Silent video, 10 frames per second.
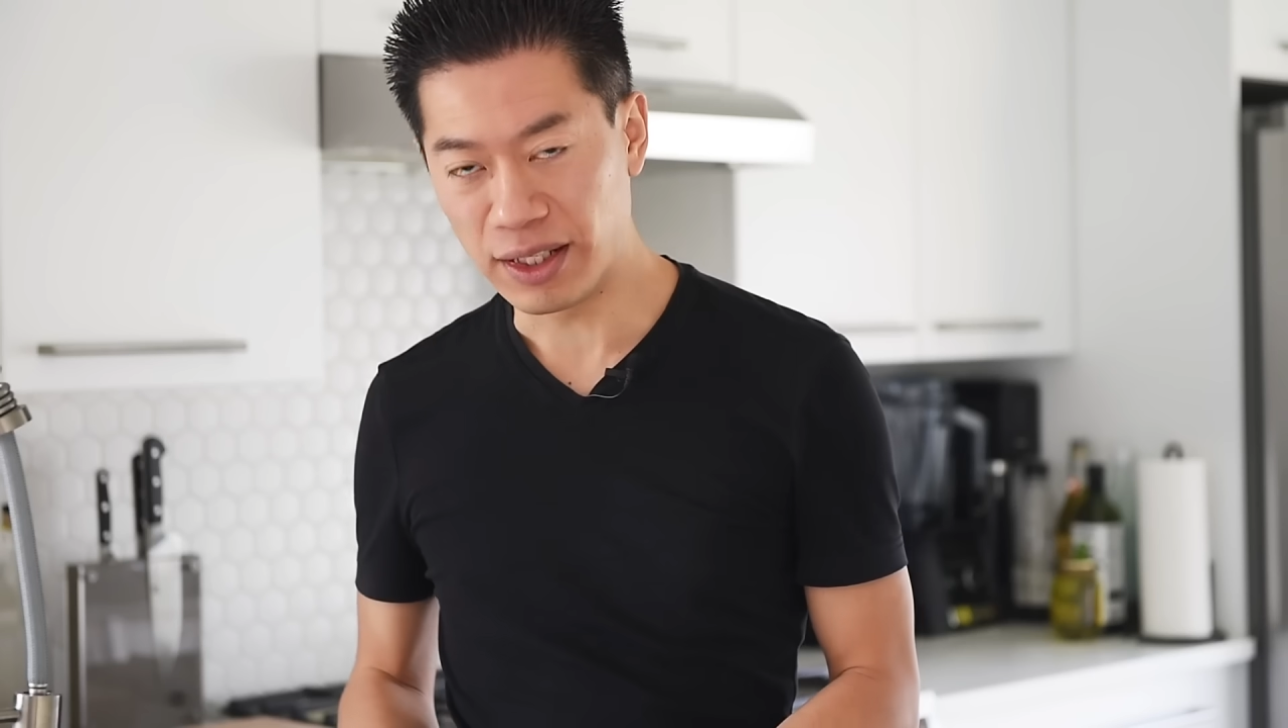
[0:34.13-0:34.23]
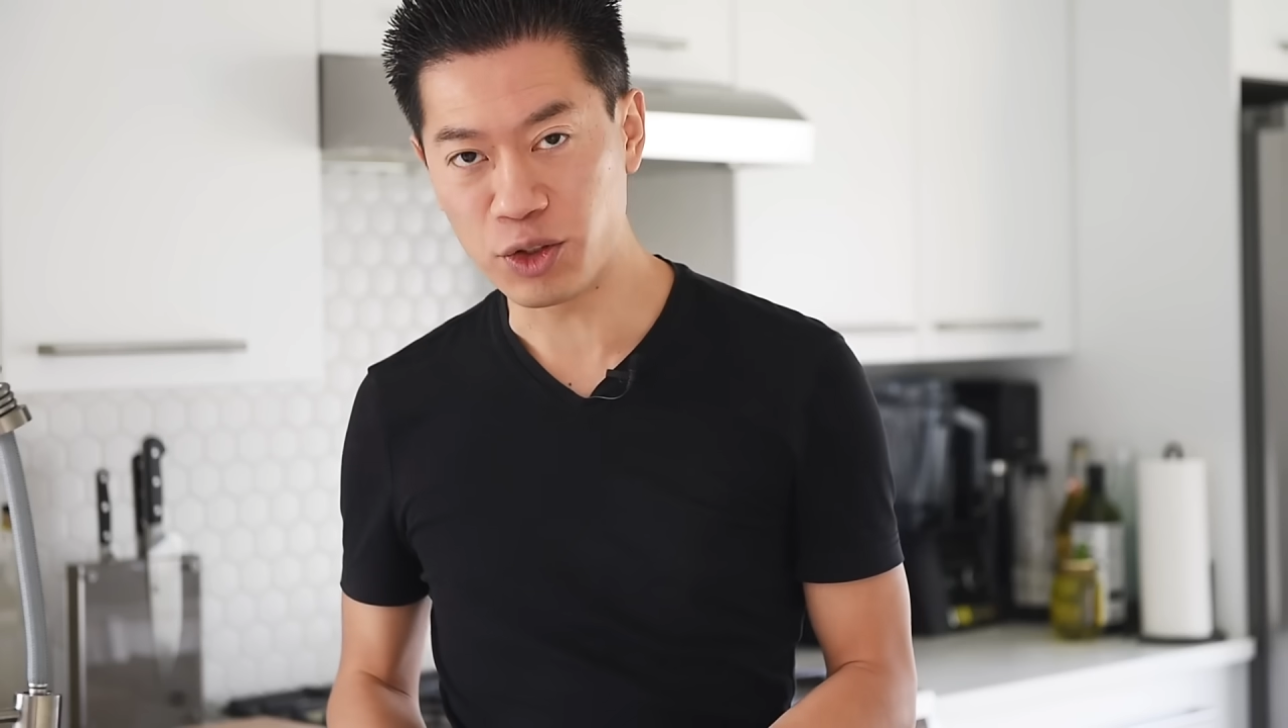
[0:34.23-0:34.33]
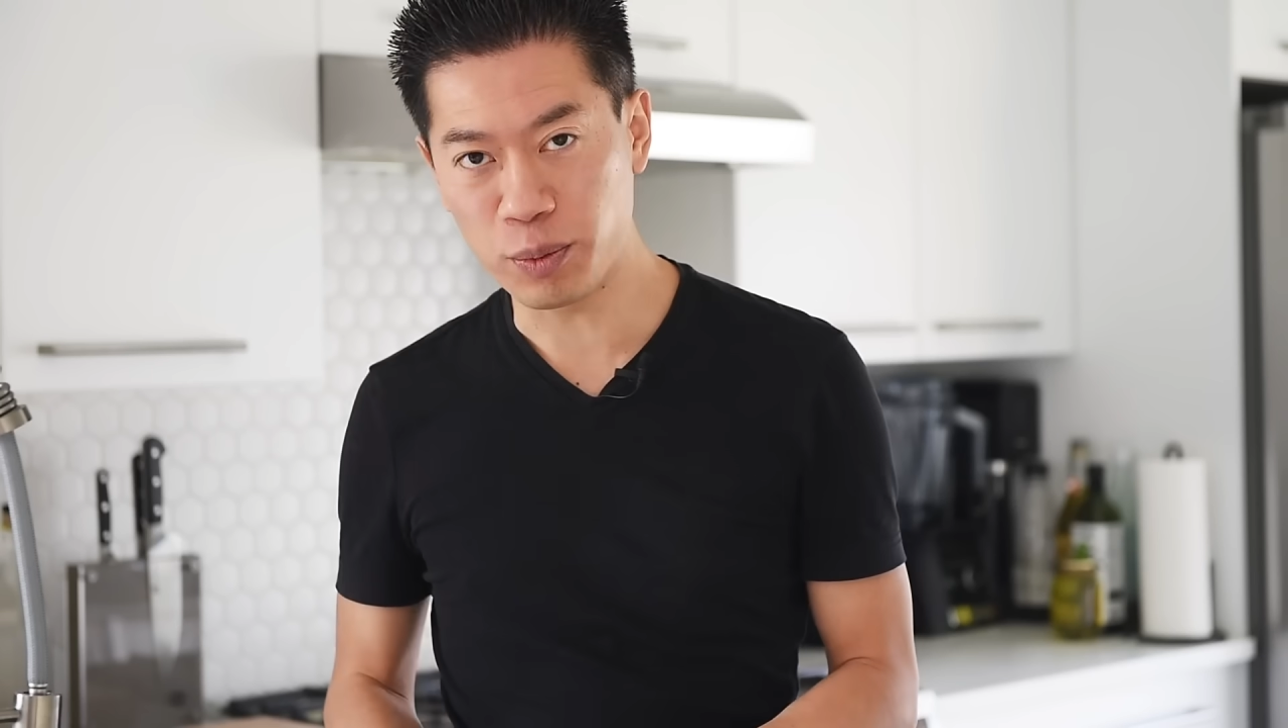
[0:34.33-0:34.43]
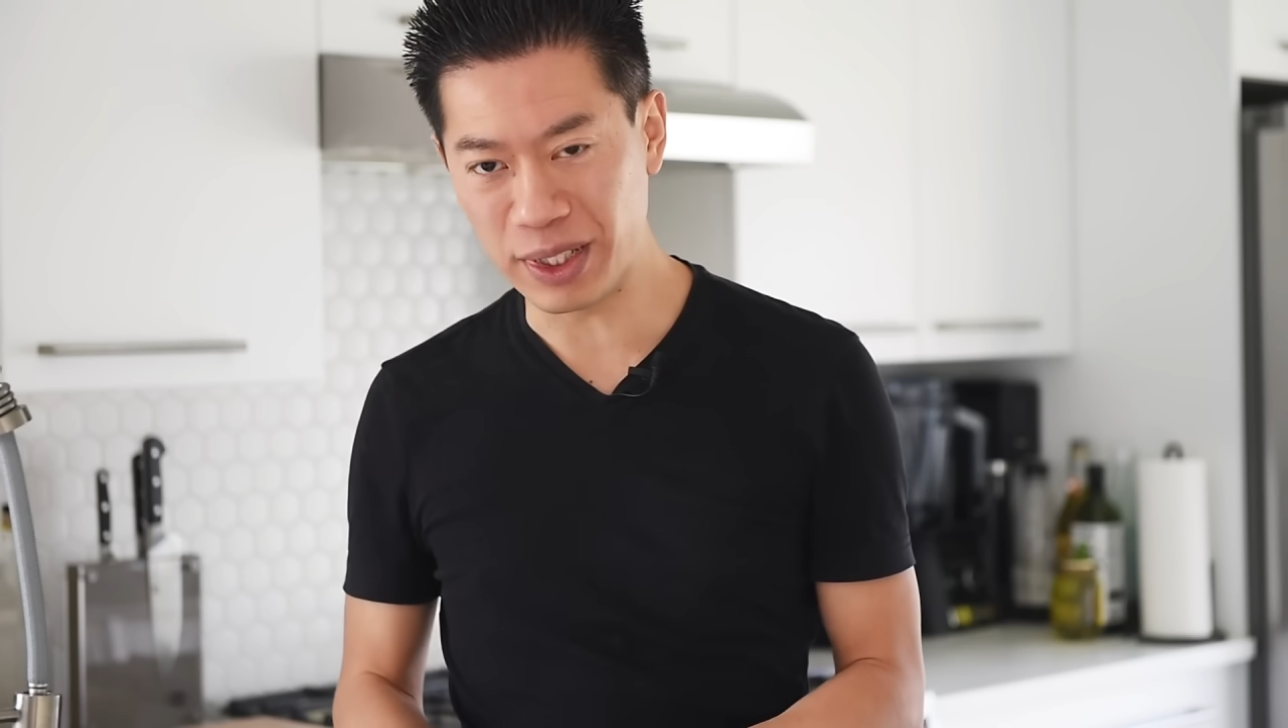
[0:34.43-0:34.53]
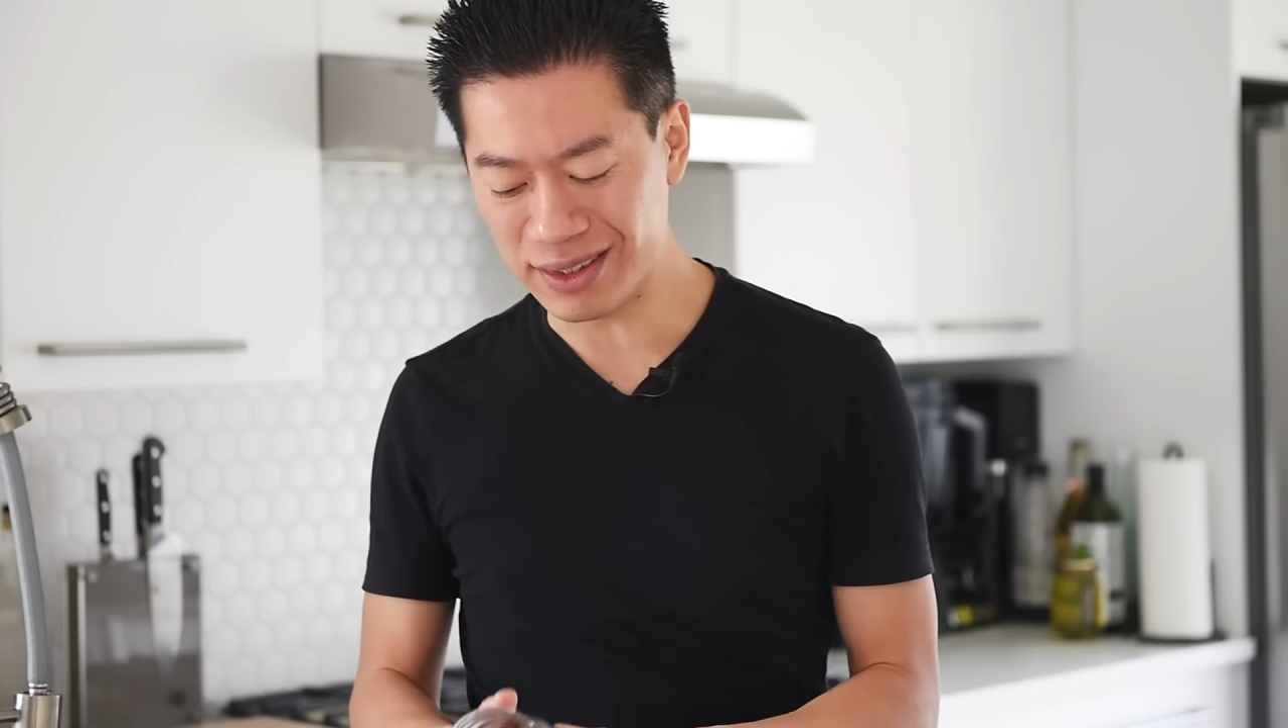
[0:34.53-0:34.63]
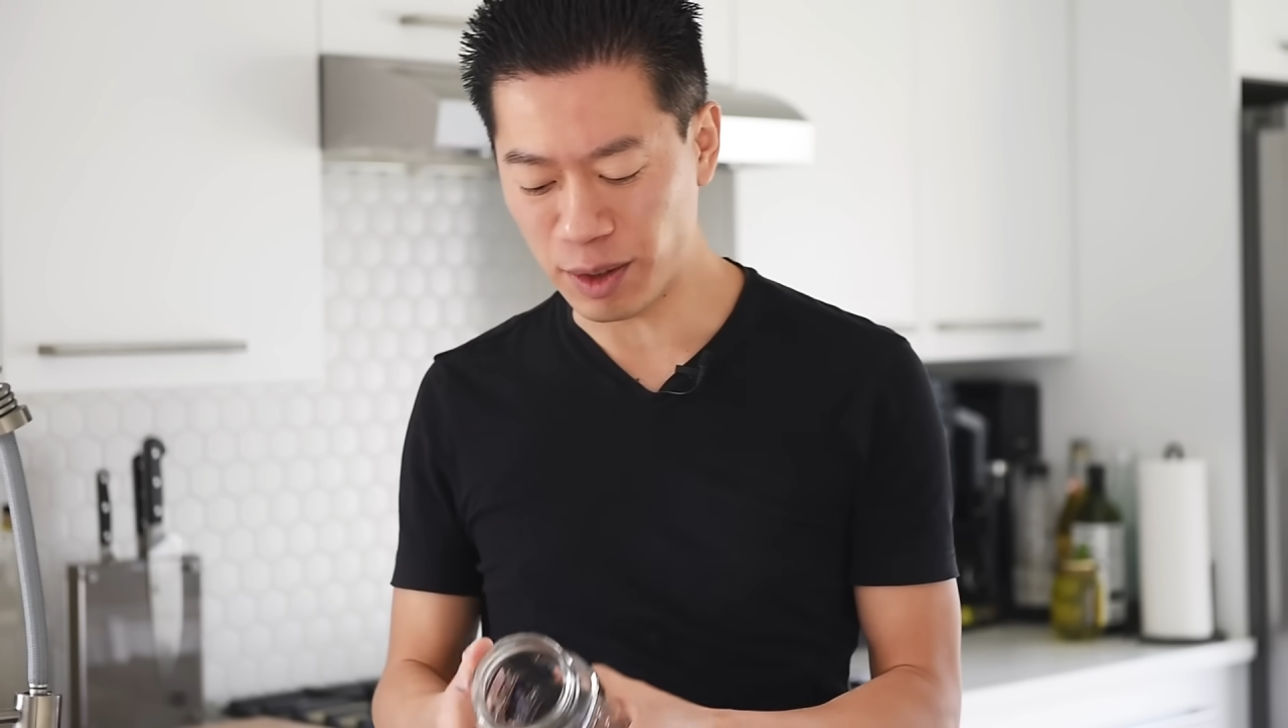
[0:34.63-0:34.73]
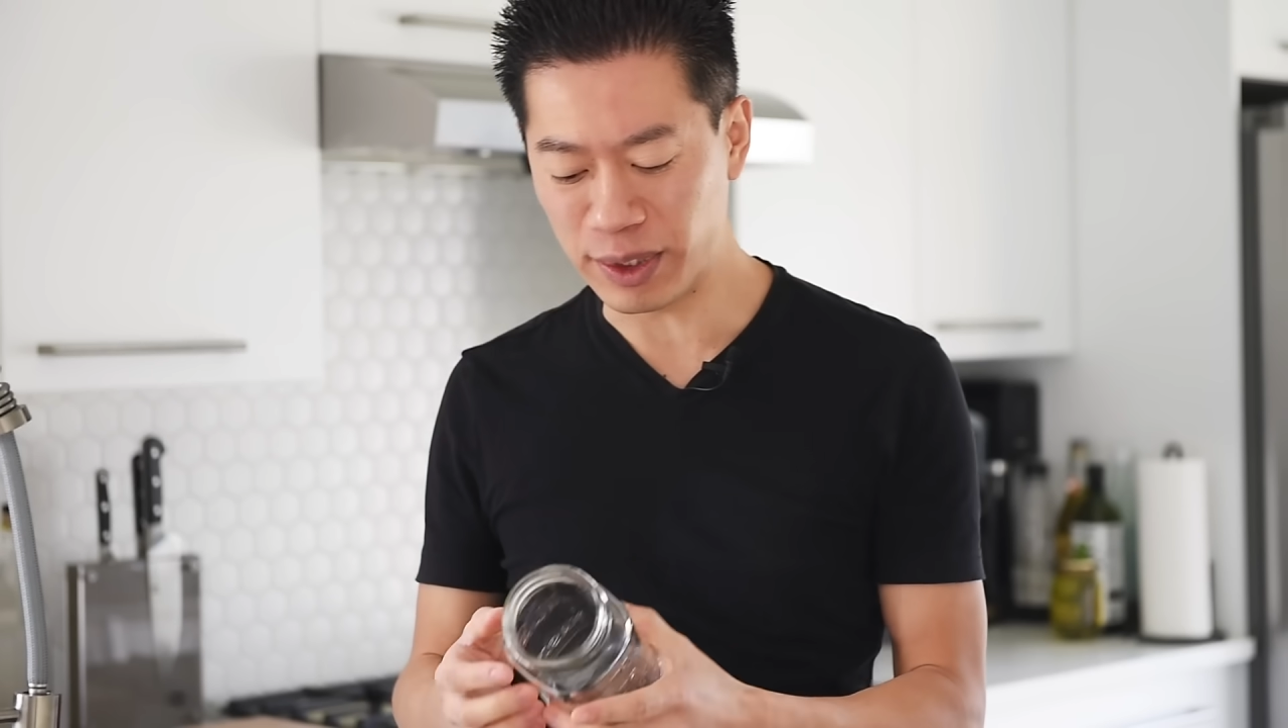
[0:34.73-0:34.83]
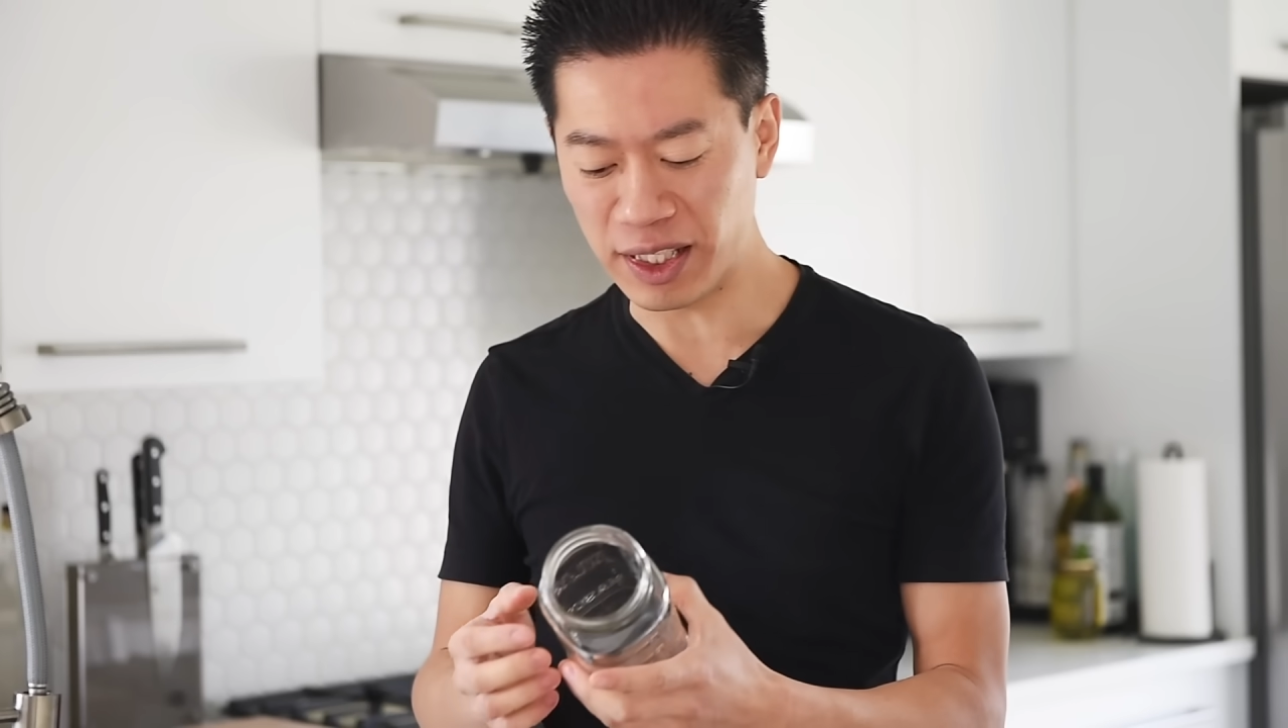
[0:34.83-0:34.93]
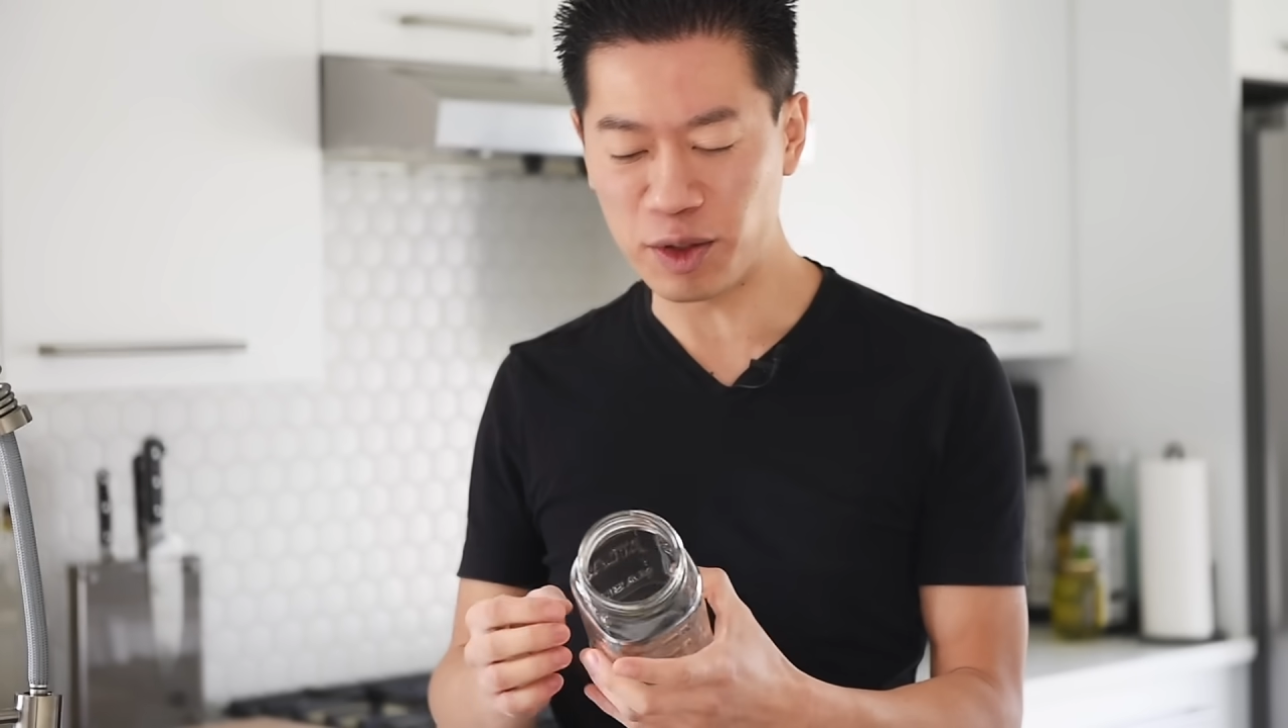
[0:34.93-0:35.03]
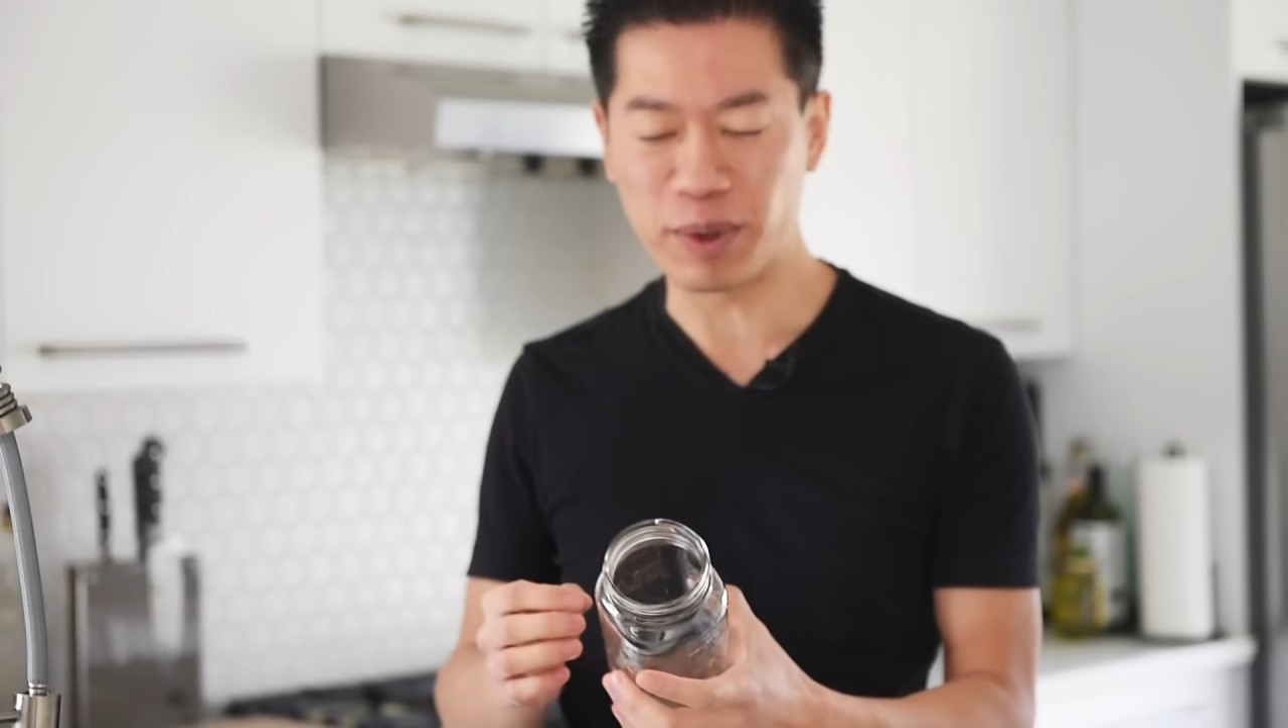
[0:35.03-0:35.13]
Now, don't be intimidated